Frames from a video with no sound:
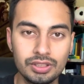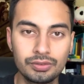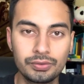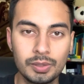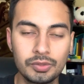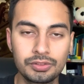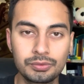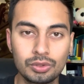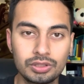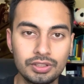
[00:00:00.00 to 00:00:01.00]
is famous
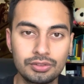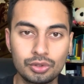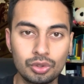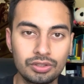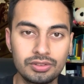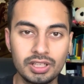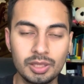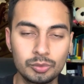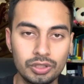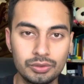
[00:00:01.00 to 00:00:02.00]
for this course that
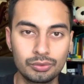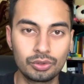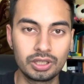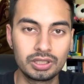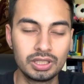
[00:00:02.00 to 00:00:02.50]
I'm going for.